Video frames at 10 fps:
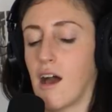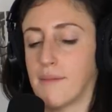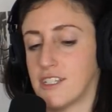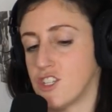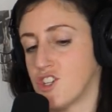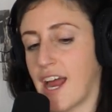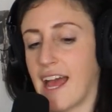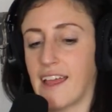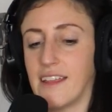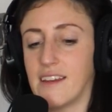Common's
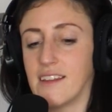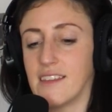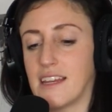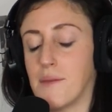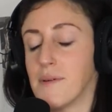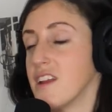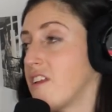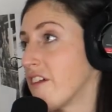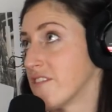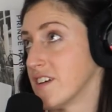track. And then he put
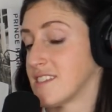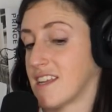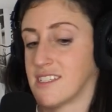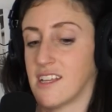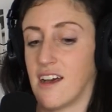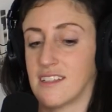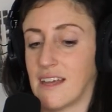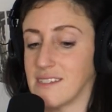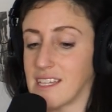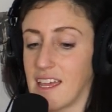another verse on a song
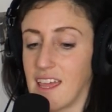that was